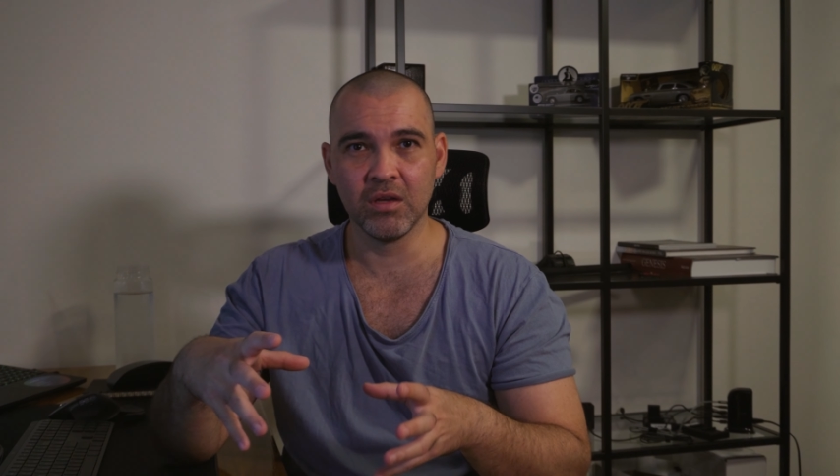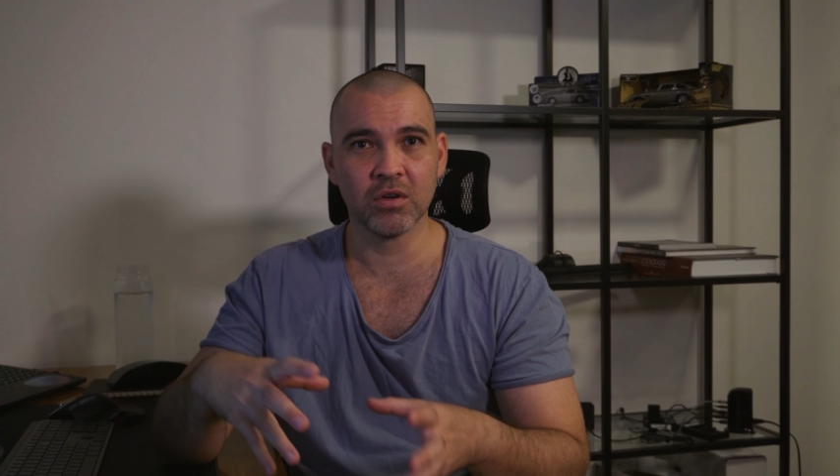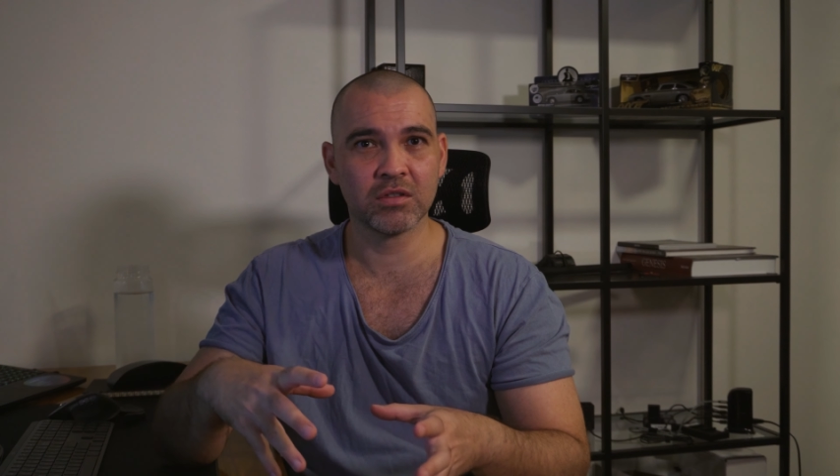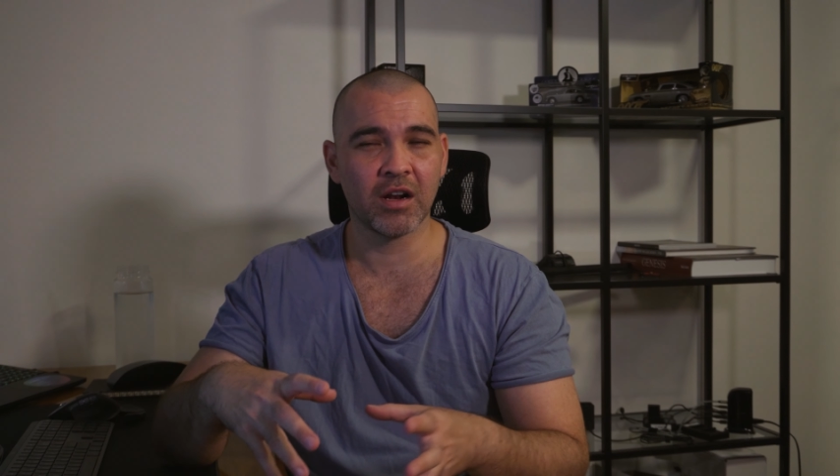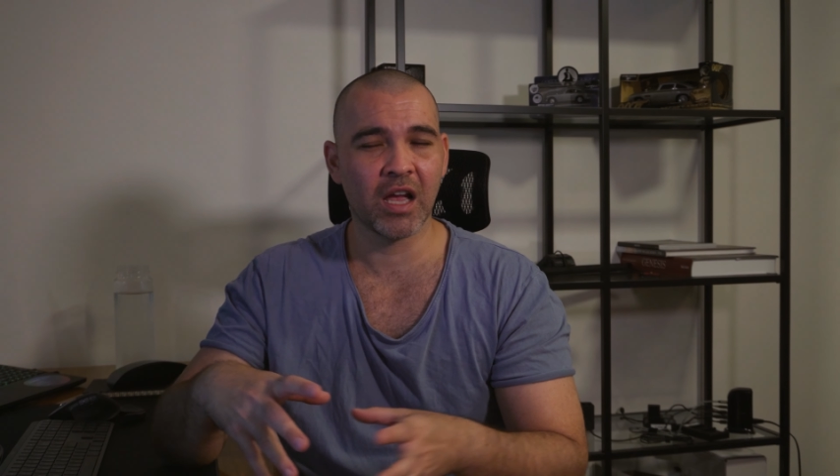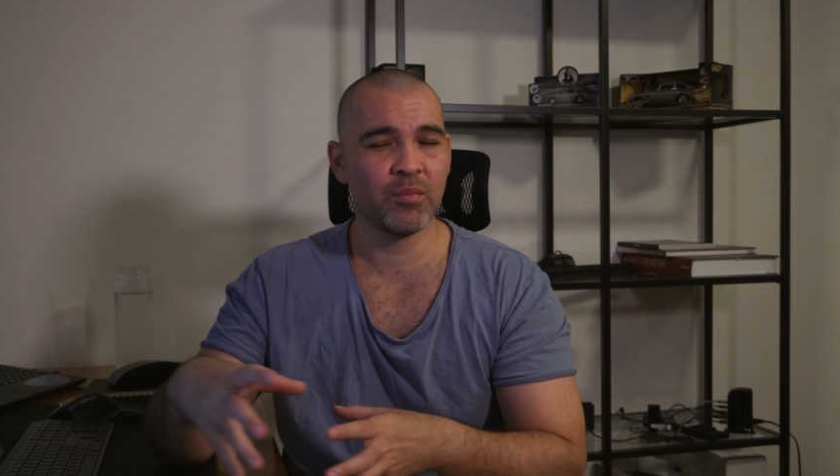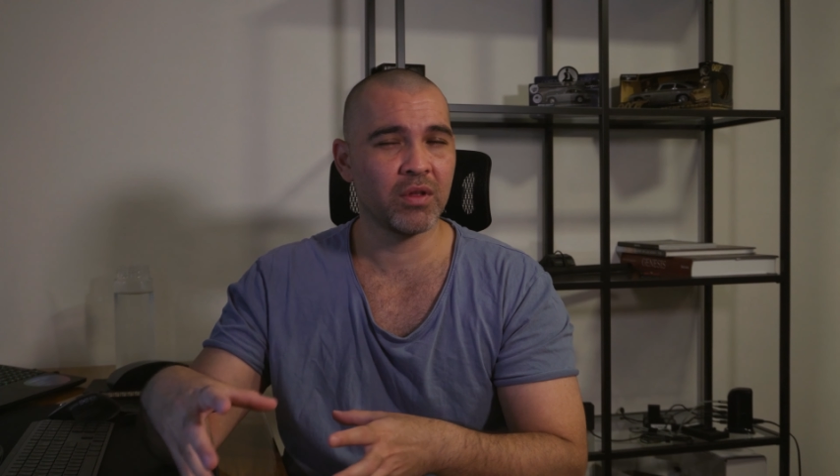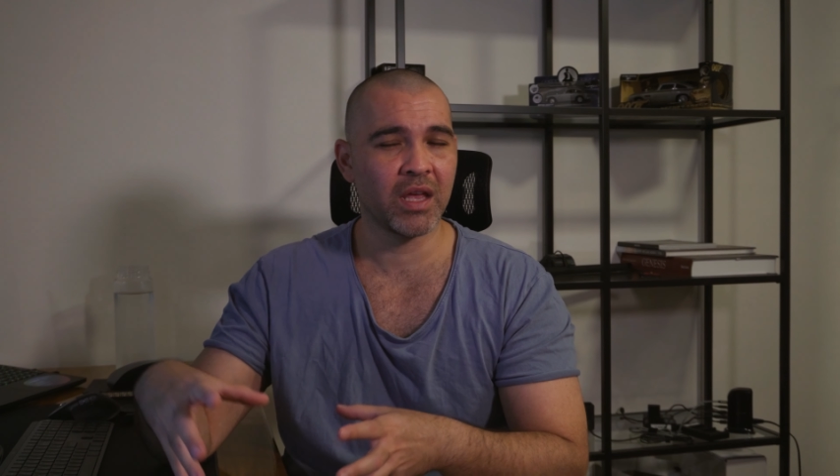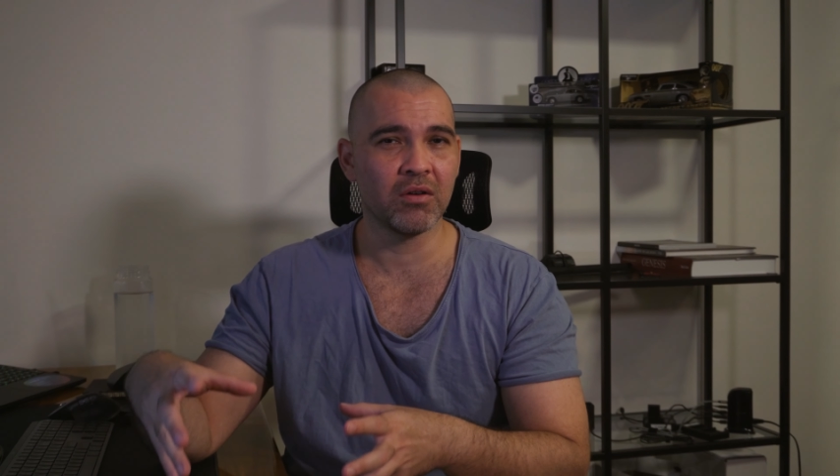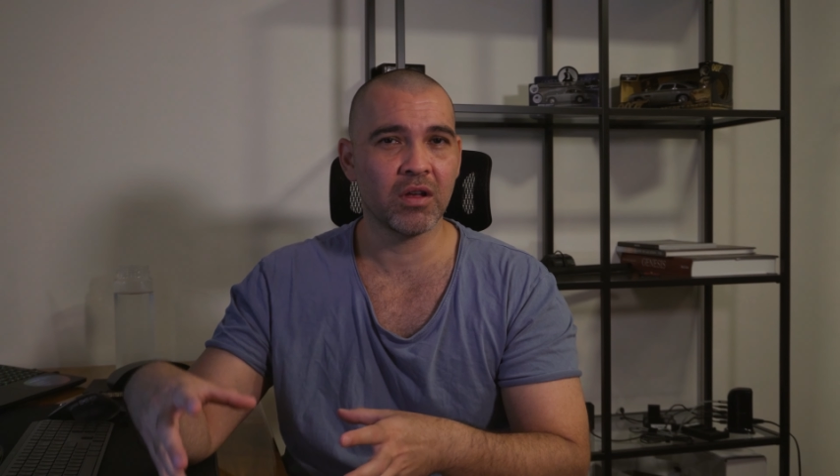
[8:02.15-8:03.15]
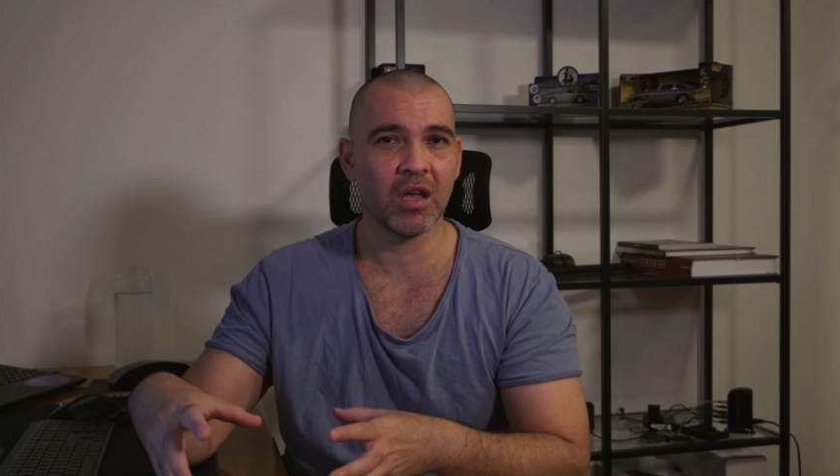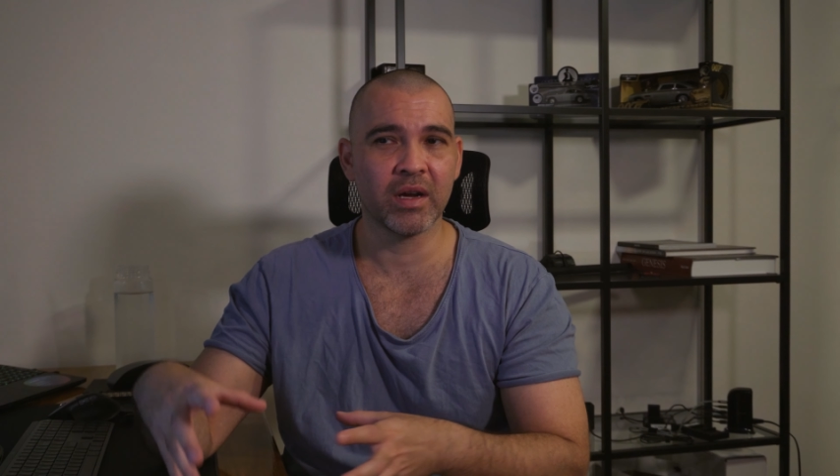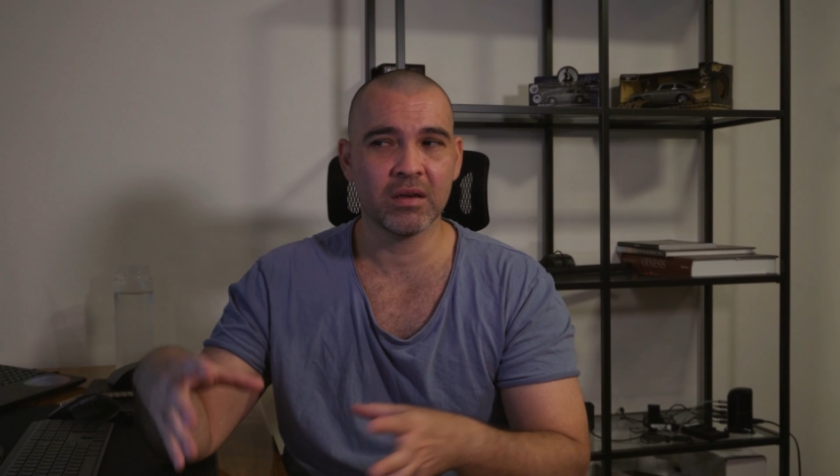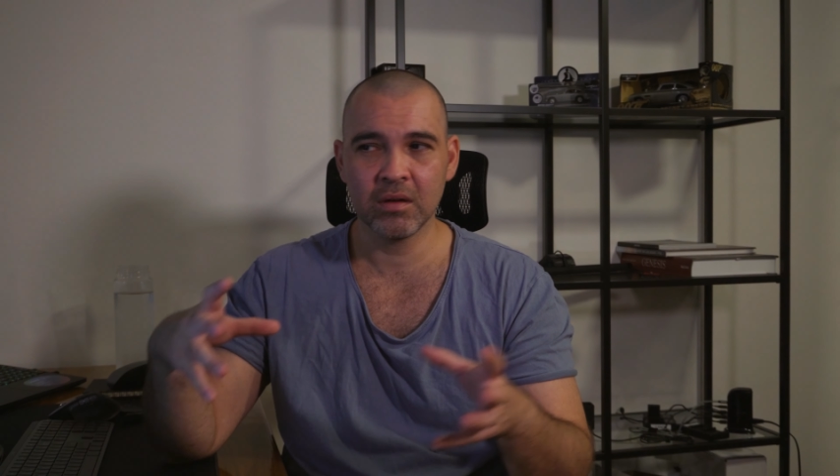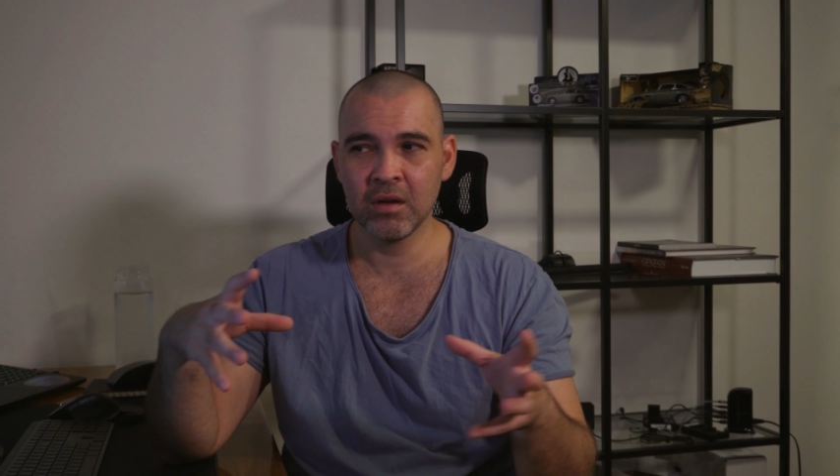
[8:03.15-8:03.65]
was not happy with how it came
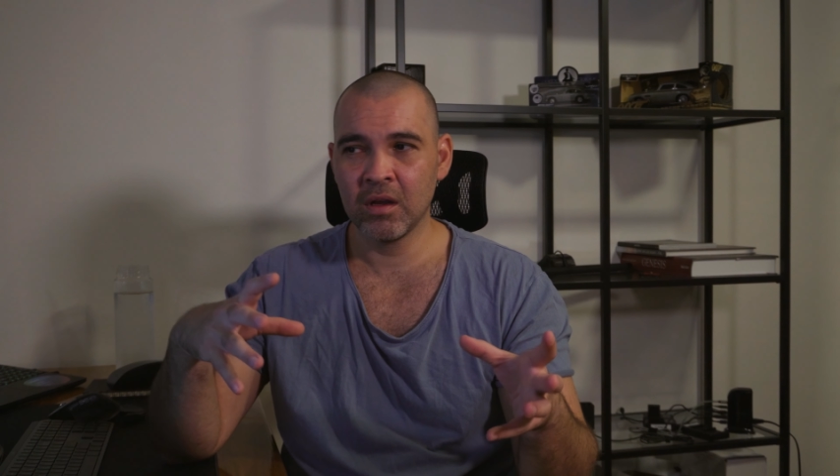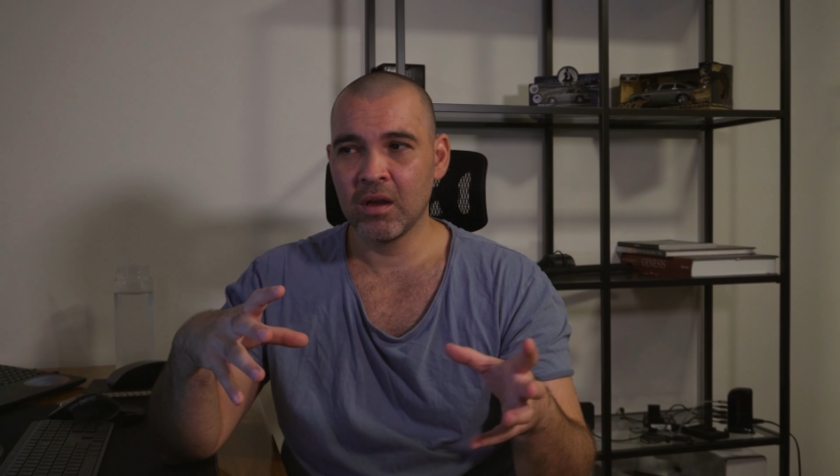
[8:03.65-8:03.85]
out.